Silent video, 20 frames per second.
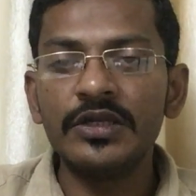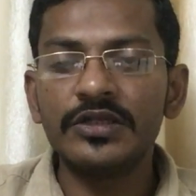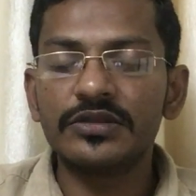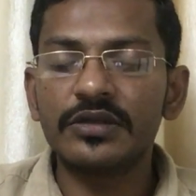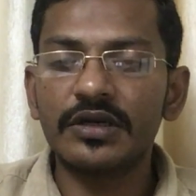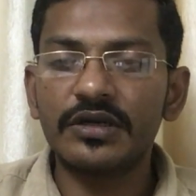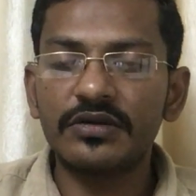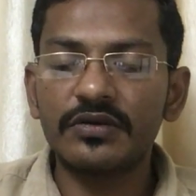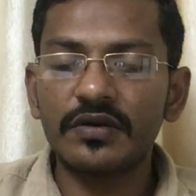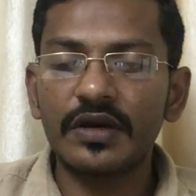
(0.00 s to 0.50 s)

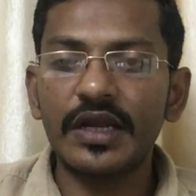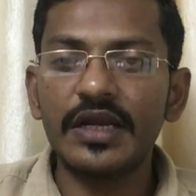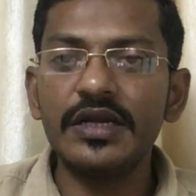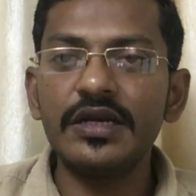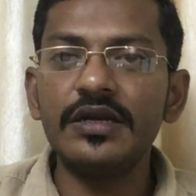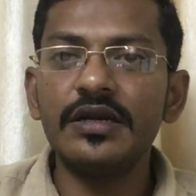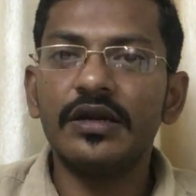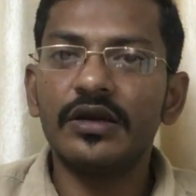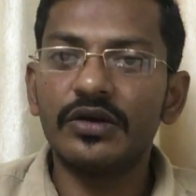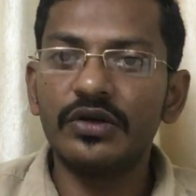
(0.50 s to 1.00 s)
So
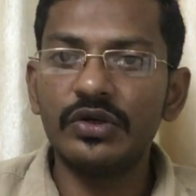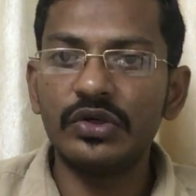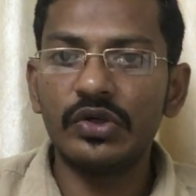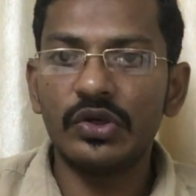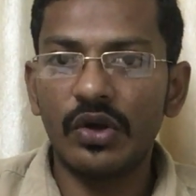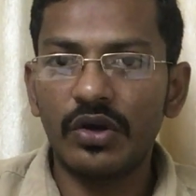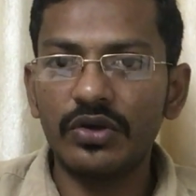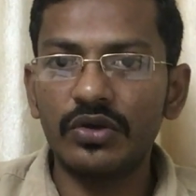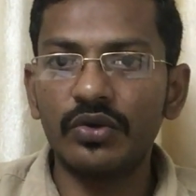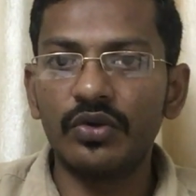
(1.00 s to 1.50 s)
try
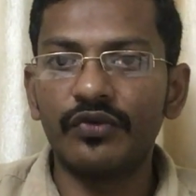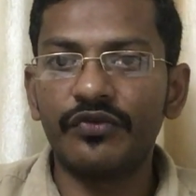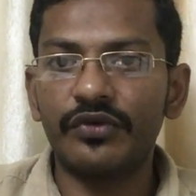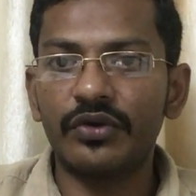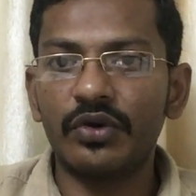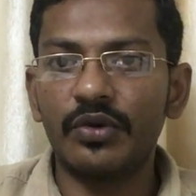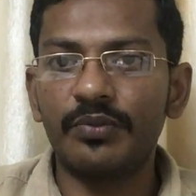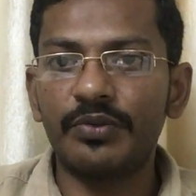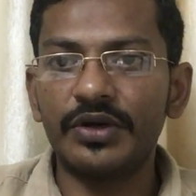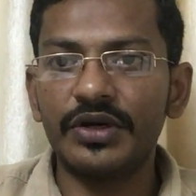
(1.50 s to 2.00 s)
not to go
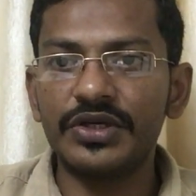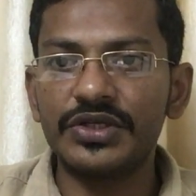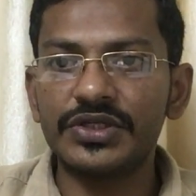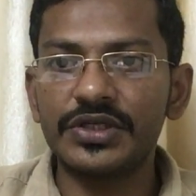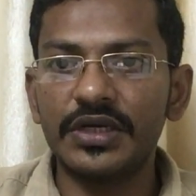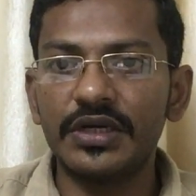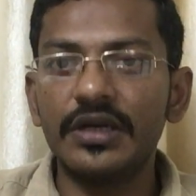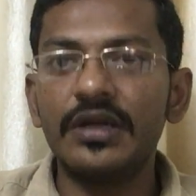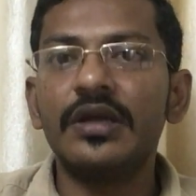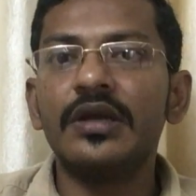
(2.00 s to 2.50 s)
for
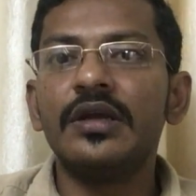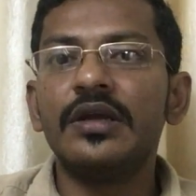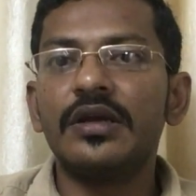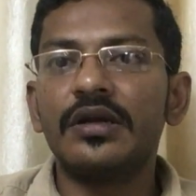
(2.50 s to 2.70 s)
operation.